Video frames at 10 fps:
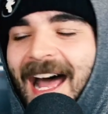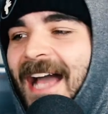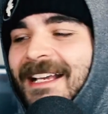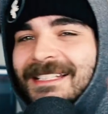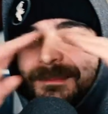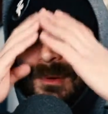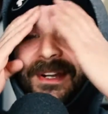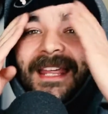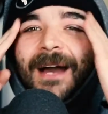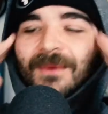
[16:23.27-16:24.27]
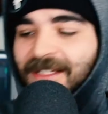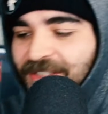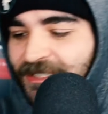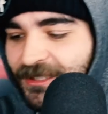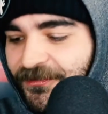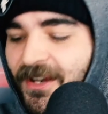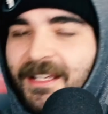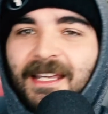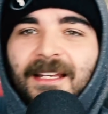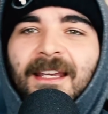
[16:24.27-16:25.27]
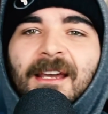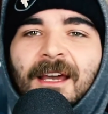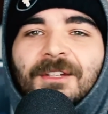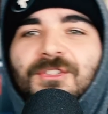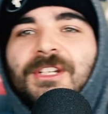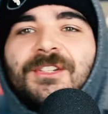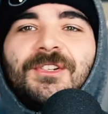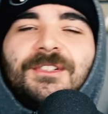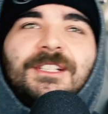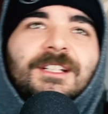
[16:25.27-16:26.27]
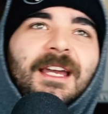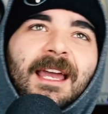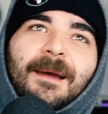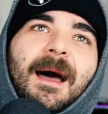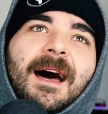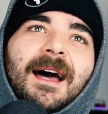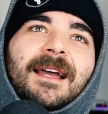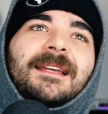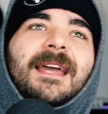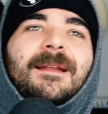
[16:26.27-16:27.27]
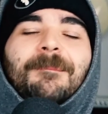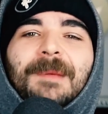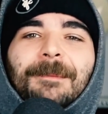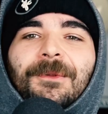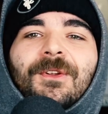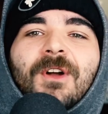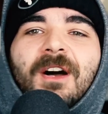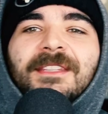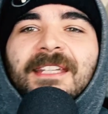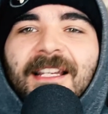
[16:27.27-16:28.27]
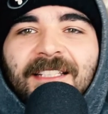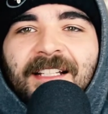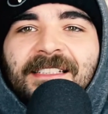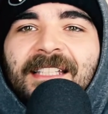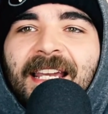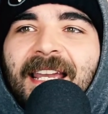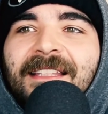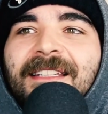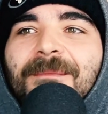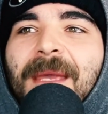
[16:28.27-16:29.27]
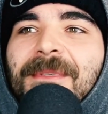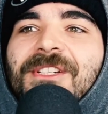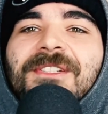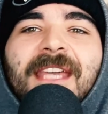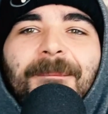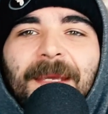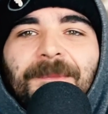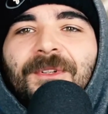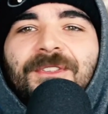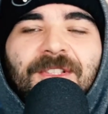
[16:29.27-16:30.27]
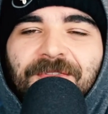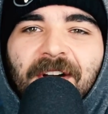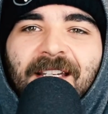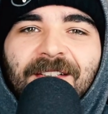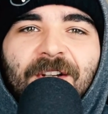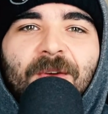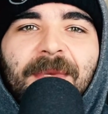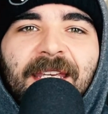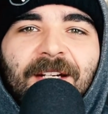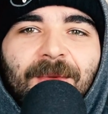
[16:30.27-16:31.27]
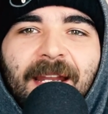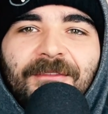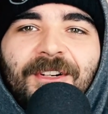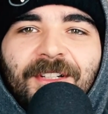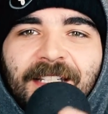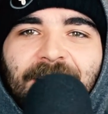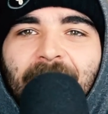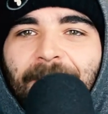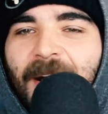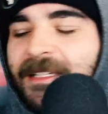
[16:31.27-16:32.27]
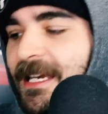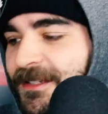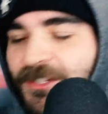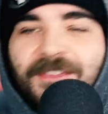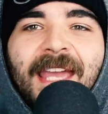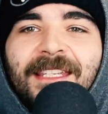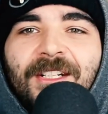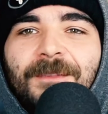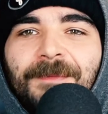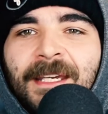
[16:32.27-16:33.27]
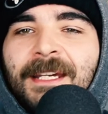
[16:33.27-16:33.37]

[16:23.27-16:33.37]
I guess the point of that was just to fucking... To get people on the King Tuts thing and to maybe just get people to fucking know me or whatever, to listen to my podcast. So thank you.